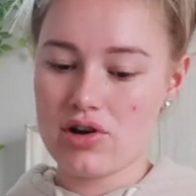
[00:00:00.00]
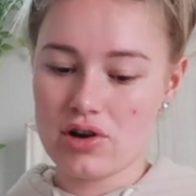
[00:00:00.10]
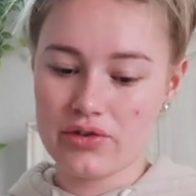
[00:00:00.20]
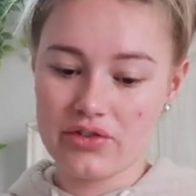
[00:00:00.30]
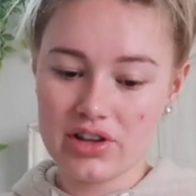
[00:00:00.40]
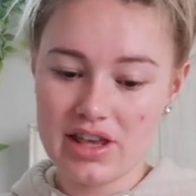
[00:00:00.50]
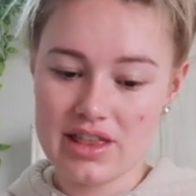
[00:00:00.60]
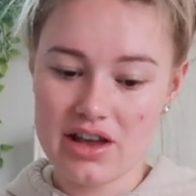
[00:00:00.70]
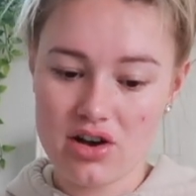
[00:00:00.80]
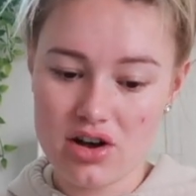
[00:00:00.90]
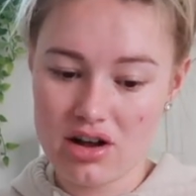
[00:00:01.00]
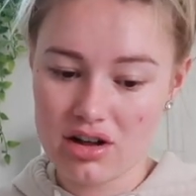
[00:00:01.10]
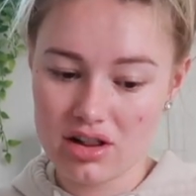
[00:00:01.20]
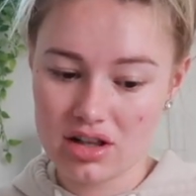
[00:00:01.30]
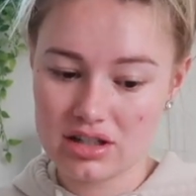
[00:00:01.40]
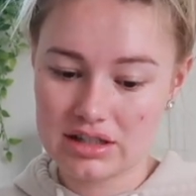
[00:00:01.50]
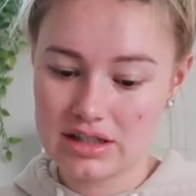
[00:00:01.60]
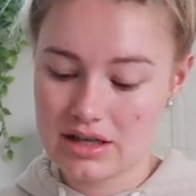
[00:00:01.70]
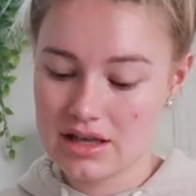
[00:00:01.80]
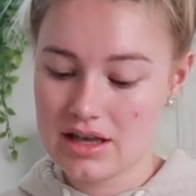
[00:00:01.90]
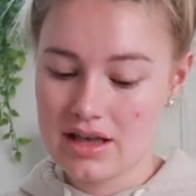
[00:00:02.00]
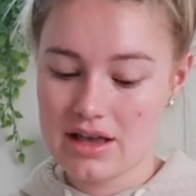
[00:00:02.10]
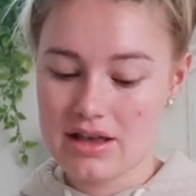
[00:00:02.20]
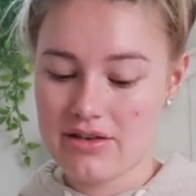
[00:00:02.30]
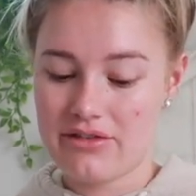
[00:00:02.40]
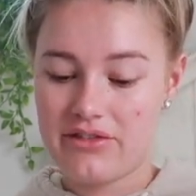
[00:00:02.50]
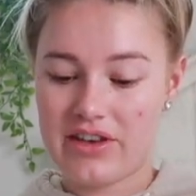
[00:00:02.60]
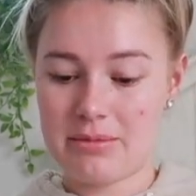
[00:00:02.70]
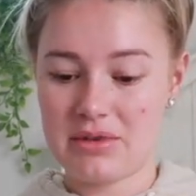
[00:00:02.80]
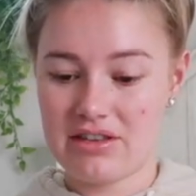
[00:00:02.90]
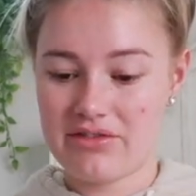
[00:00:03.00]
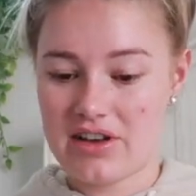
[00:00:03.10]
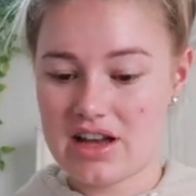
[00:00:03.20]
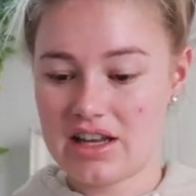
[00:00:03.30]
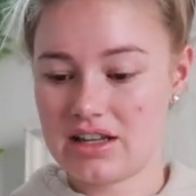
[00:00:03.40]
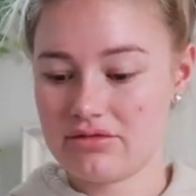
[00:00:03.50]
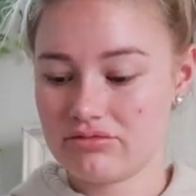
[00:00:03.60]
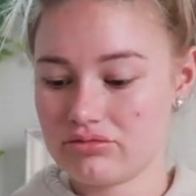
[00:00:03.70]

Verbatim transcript: Hopefully they all fit me fine.